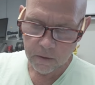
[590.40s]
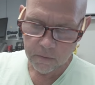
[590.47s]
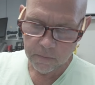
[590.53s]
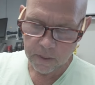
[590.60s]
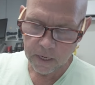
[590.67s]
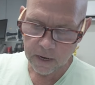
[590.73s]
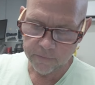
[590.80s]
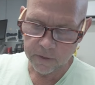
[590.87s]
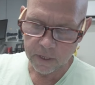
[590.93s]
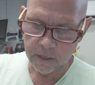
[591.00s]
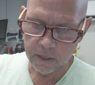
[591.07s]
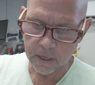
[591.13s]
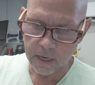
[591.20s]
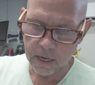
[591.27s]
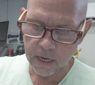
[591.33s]
Been having
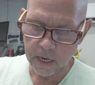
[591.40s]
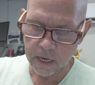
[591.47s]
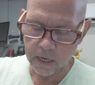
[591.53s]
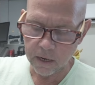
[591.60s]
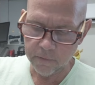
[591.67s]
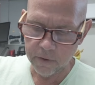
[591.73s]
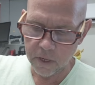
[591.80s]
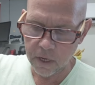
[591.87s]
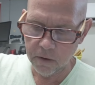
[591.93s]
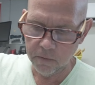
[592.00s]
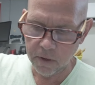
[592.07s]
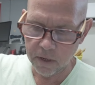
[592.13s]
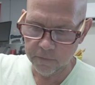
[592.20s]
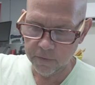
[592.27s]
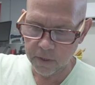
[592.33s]
a heck of a heat
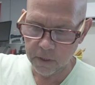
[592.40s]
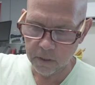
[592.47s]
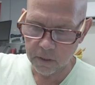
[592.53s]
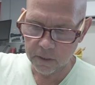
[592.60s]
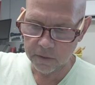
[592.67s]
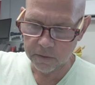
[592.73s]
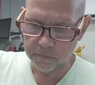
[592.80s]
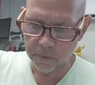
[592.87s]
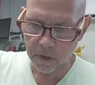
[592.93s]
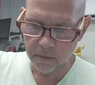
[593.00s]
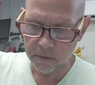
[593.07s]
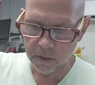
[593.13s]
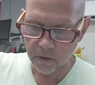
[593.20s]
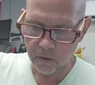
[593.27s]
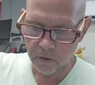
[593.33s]
wave here, as
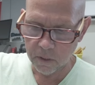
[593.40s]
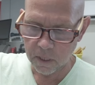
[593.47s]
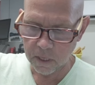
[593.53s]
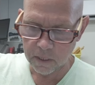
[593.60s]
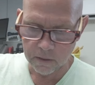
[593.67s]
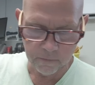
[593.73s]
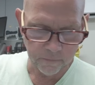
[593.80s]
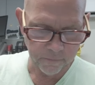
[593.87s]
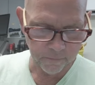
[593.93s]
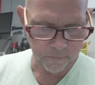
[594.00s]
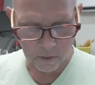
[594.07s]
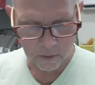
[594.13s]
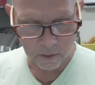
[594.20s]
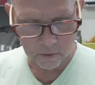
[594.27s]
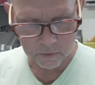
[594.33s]
probably a whole lot of for
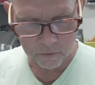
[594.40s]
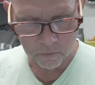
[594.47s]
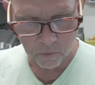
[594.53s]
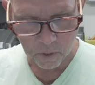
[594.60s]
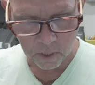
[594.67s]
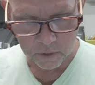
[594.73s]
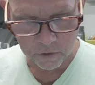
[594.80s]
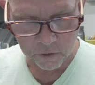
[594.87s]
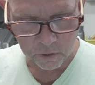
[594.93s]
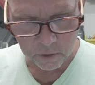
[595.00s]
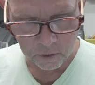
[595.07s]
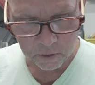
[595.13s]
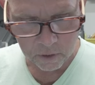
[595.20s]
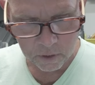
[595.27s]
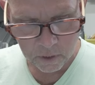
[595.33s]
those
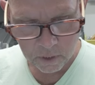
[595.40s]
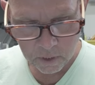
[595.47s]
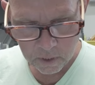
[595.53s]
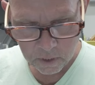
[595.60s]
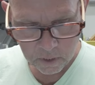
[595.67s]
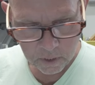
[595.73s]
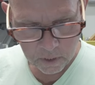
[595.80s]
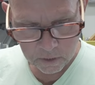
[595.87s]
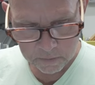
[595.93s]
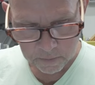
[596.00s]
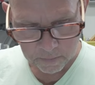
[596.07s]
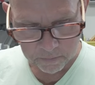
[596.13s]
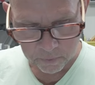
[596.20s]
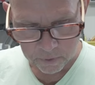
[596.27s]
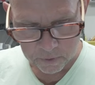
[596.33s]
watching. It's
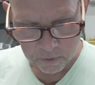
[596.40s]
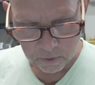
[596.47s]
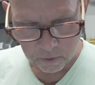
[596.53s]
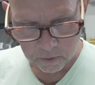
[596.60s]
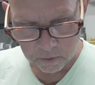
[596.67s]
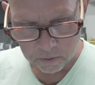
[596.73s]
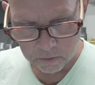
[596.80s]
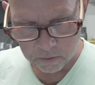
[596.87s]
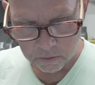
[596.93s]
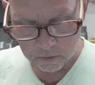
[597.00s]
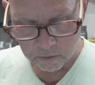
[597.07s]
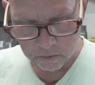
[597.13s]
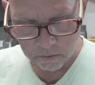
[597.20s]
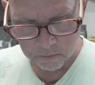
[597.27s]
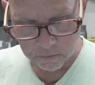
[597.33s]
been brutal.
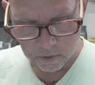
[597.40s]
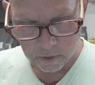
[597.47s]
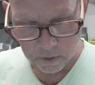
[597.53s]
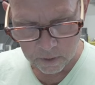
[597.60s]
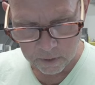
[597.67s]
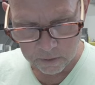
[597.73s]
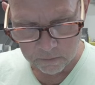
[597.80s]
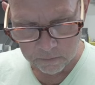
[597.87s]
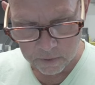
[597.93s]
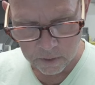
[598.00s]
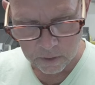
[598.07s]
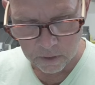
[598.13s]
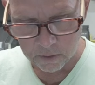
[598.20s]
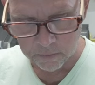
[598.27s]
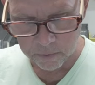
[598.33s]
Really,
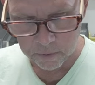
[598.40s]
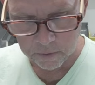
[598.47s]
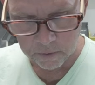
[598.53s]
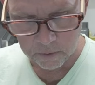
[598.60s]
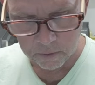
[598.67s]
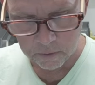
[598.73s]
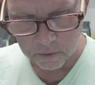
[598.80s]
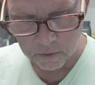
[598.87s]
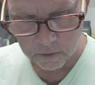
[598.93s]
really brutal.